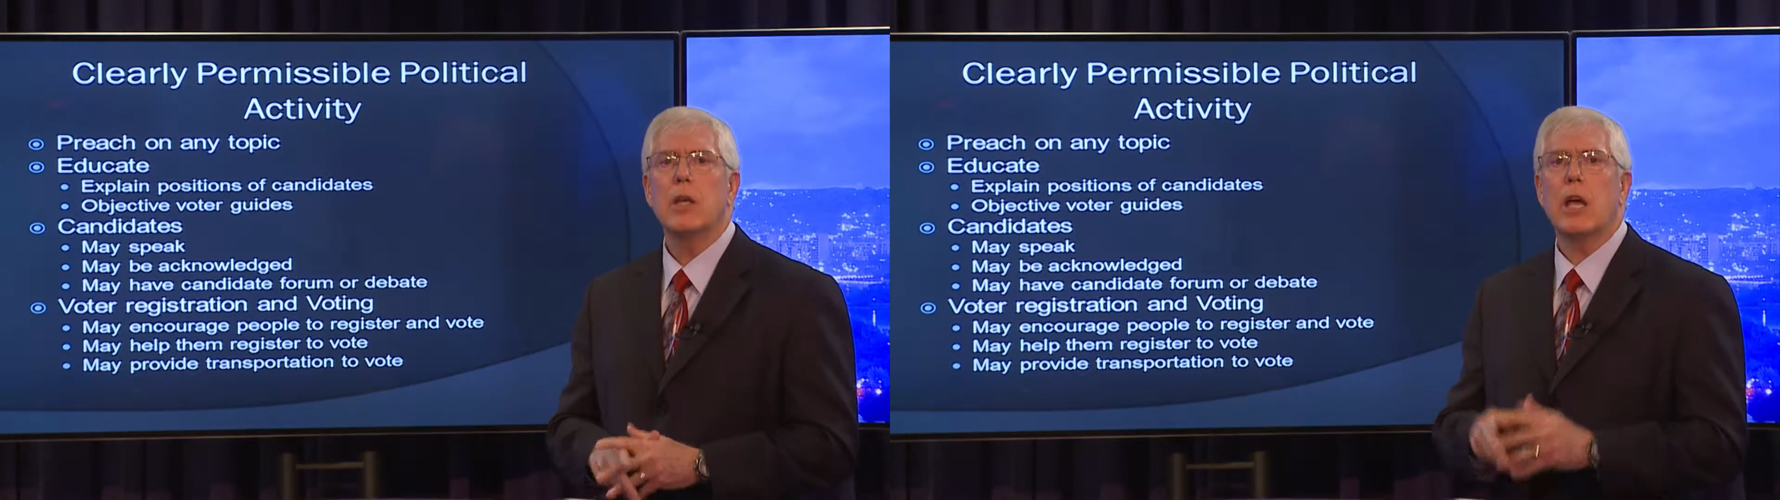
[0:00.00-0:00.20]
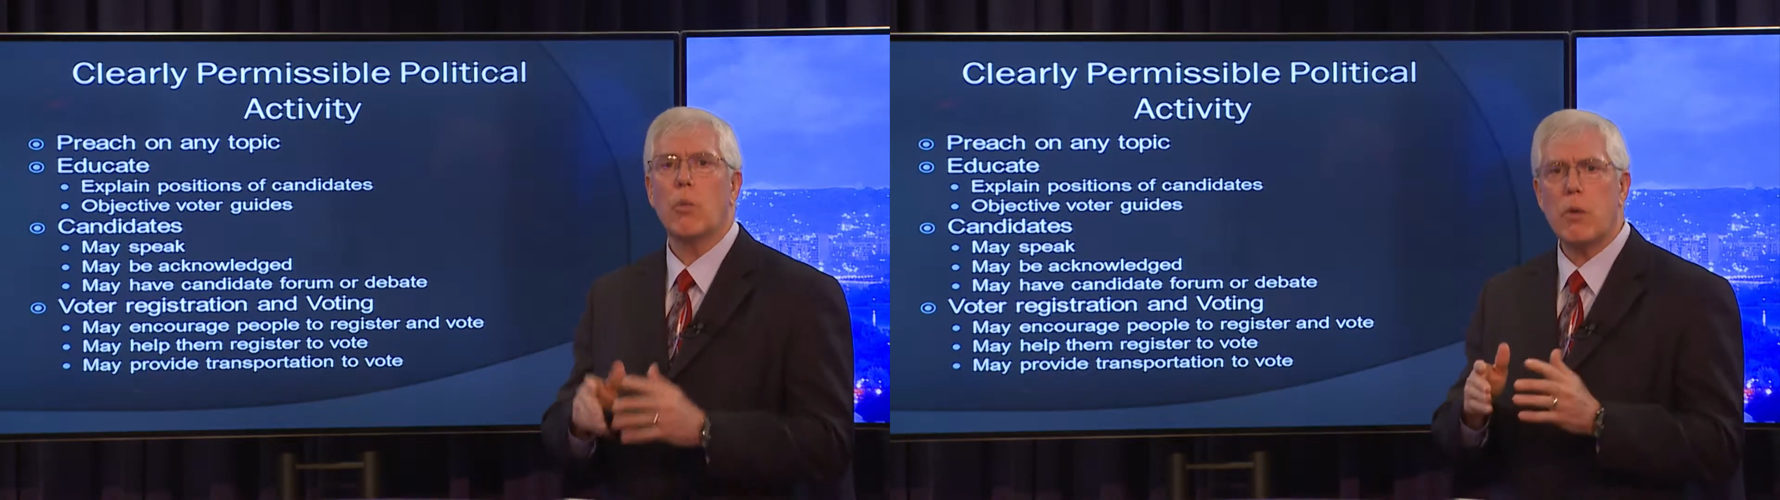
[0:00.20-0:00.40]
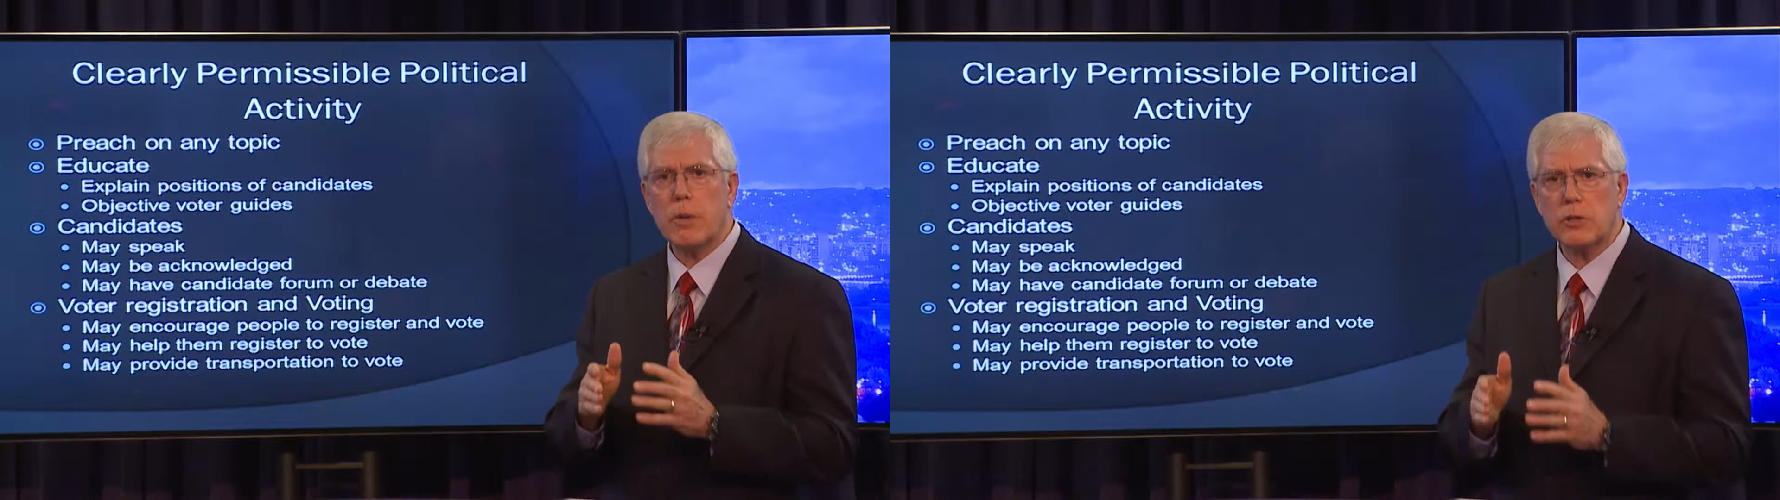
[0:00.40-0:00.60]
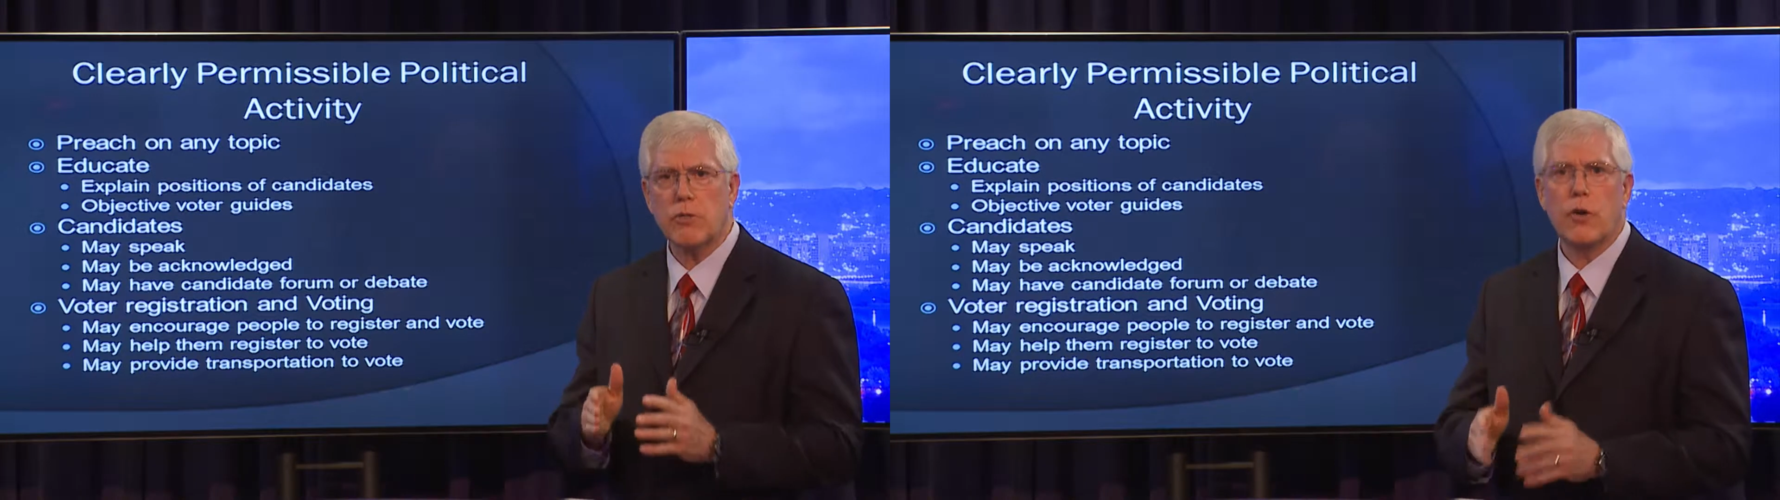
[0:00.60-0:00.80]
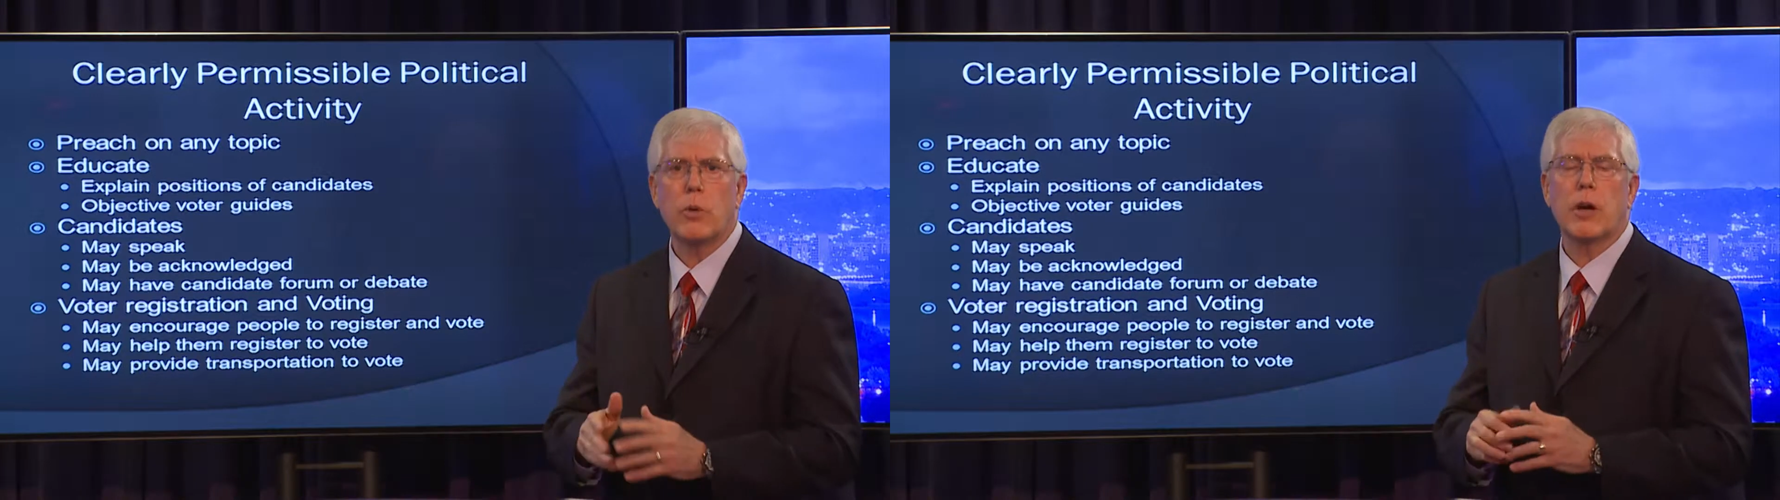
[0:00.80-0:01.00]
and we must
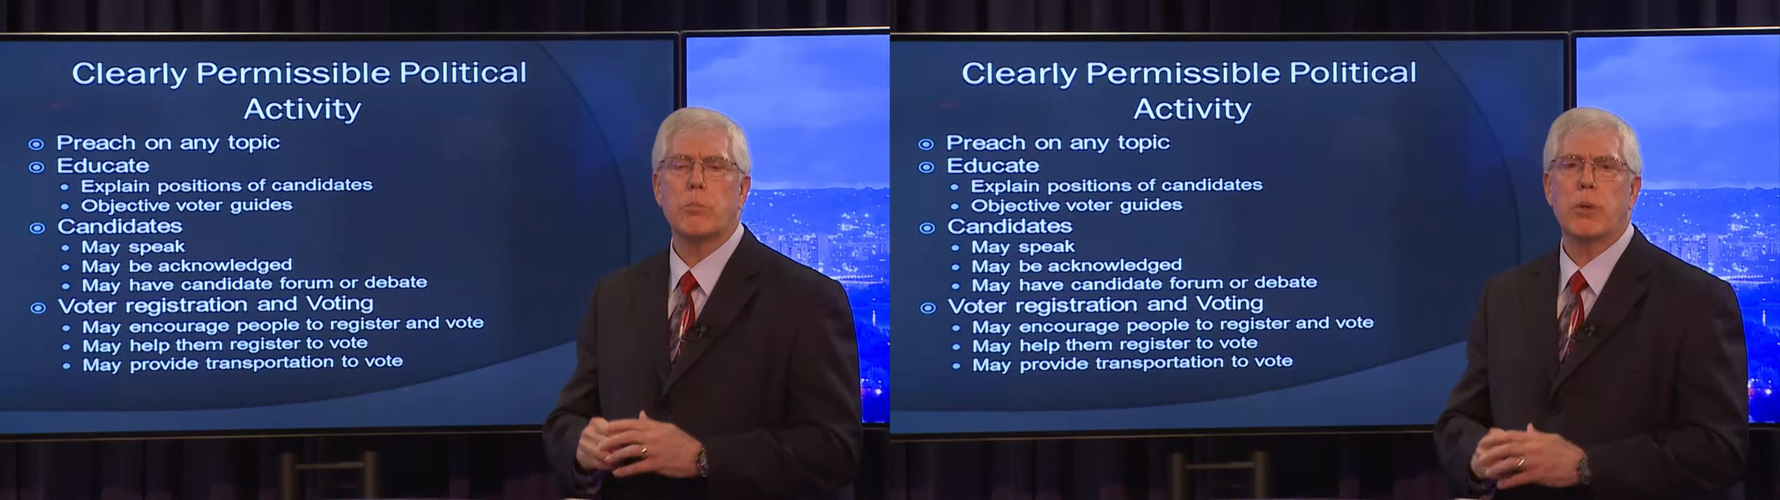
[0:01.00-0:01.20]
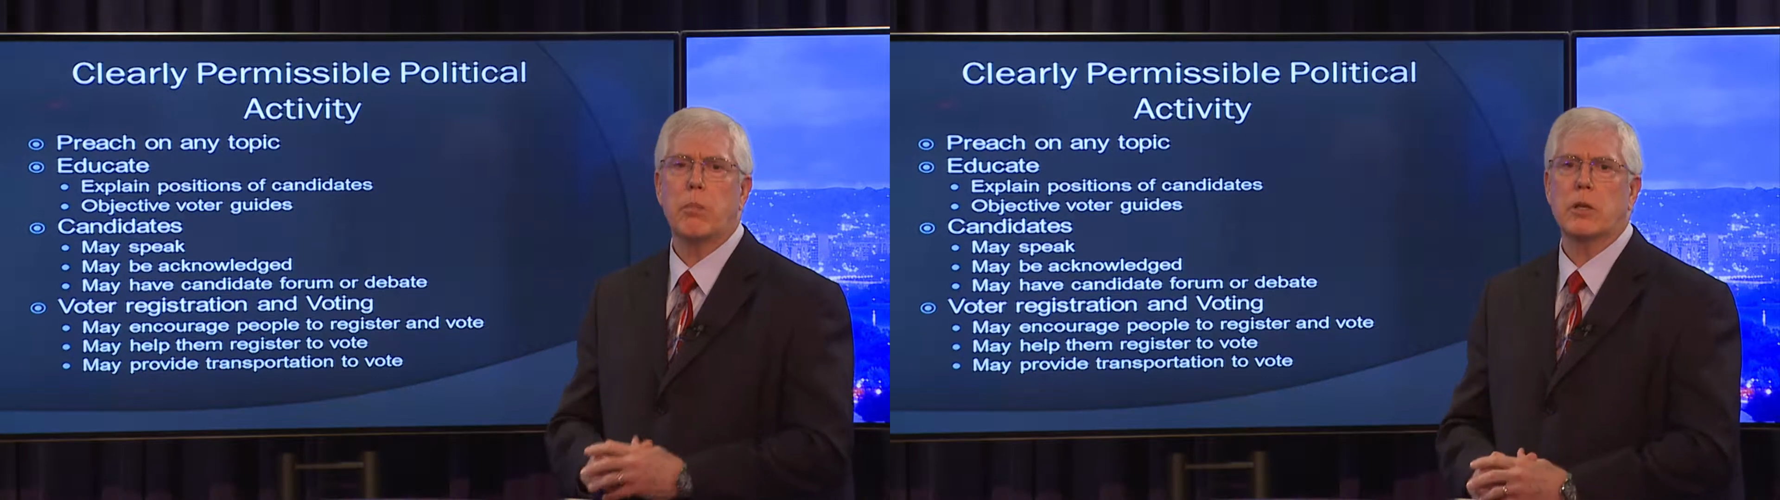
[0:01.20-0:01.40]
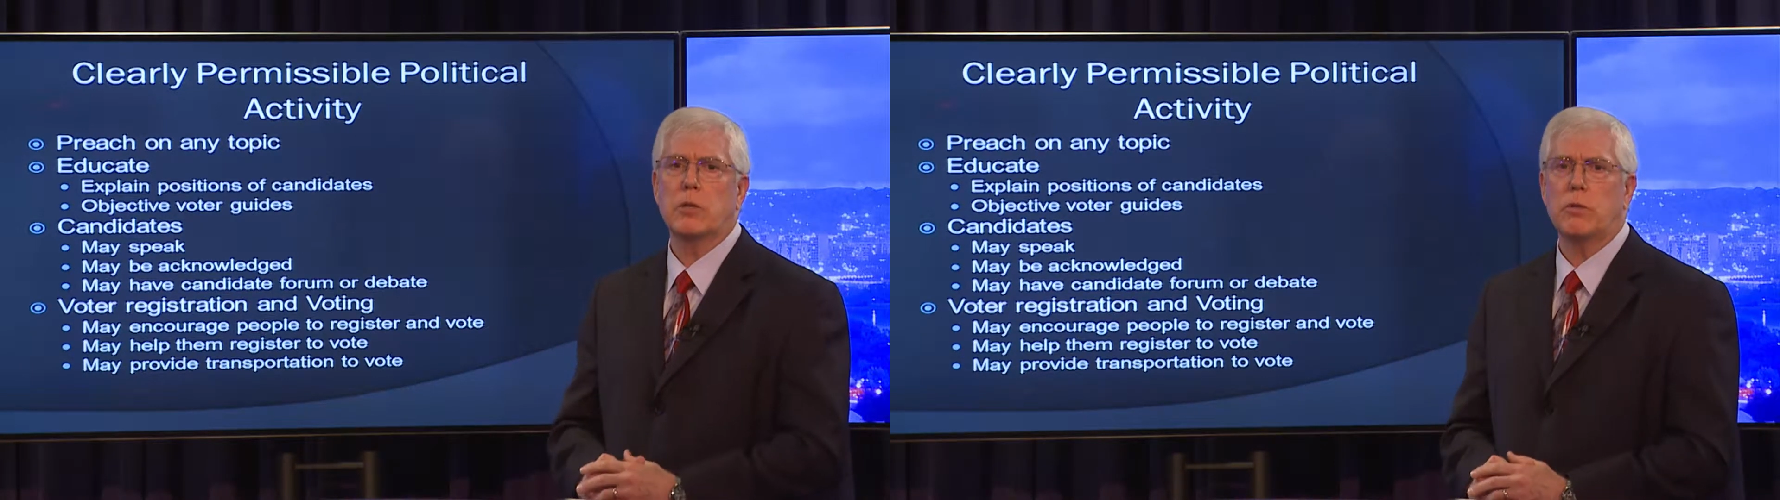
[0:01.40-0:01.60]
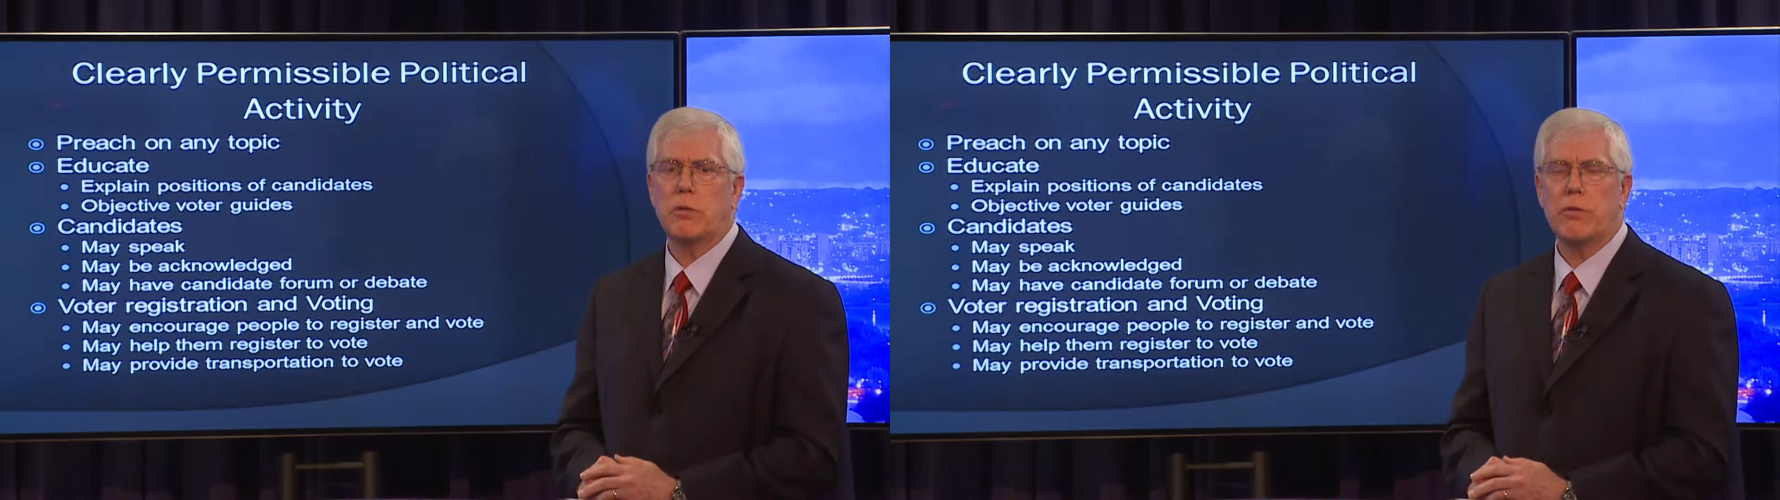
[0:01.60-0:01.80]
vote our biblical